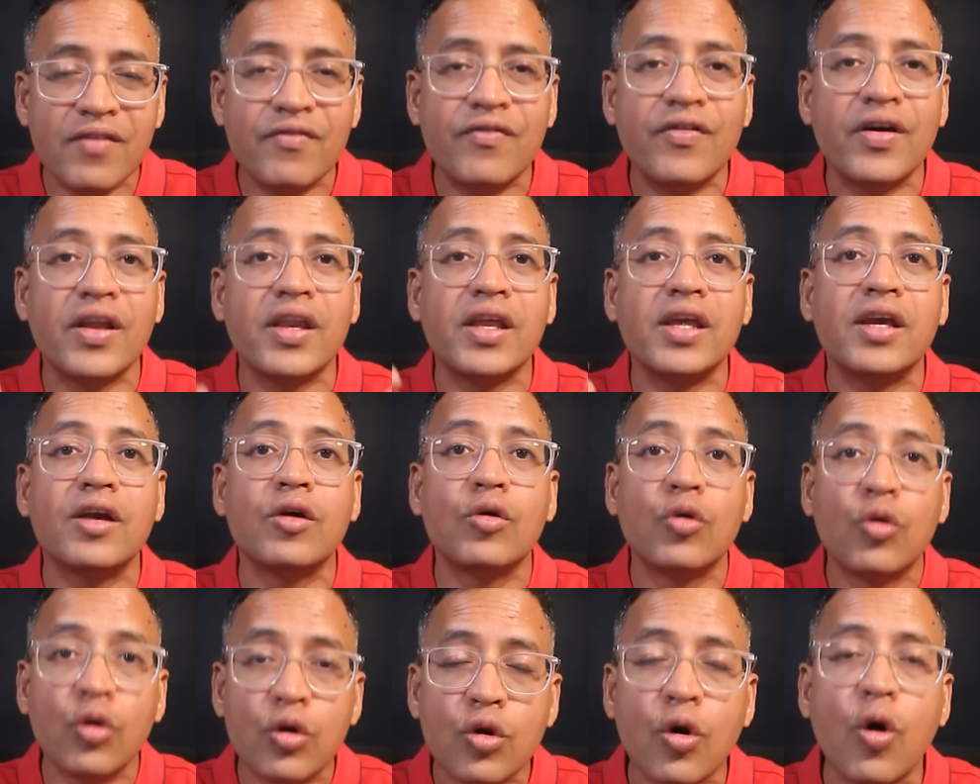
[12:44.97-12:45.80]
very
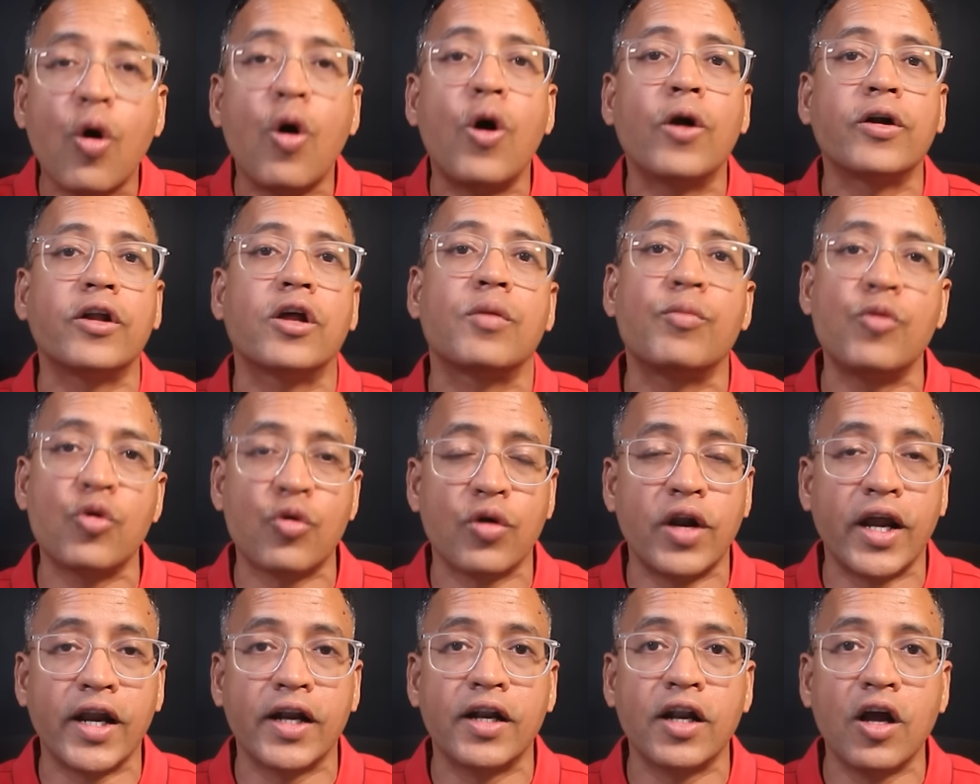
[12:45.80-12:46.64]
good order
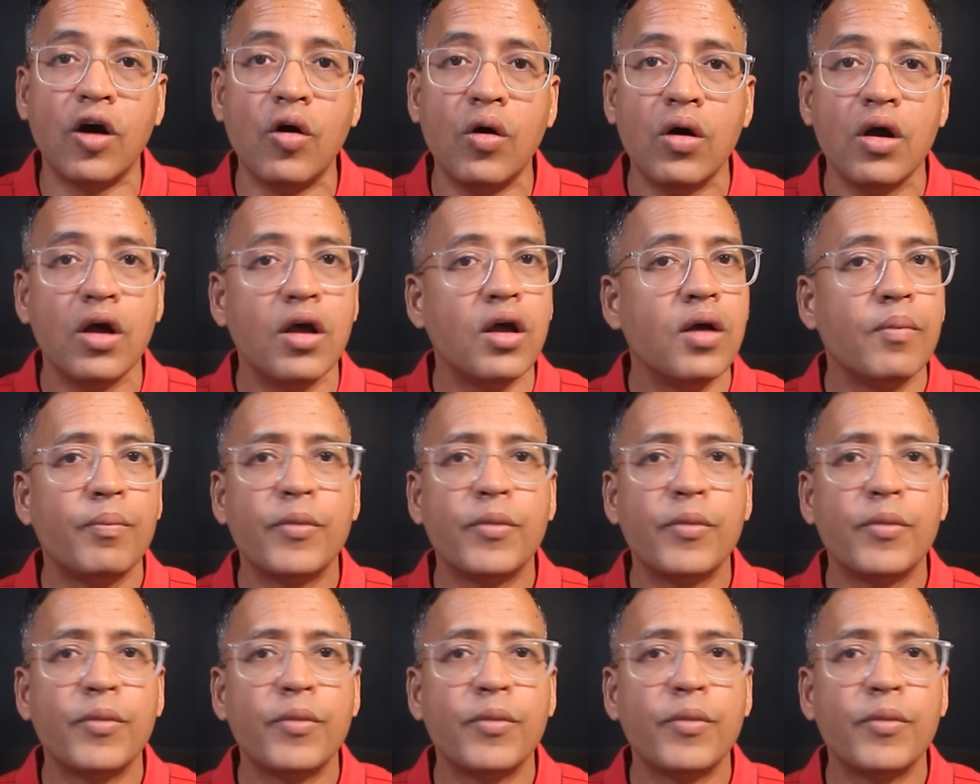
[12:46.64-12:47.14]
book right now,